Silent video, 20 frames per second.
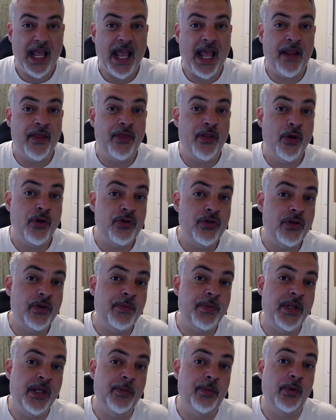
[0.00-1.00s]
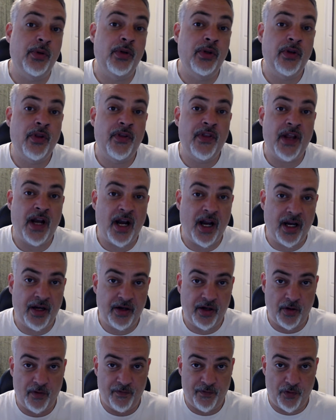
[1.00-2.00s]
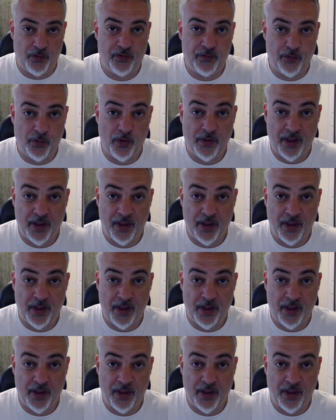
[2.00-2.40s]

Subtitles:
And those are the people that I vote for,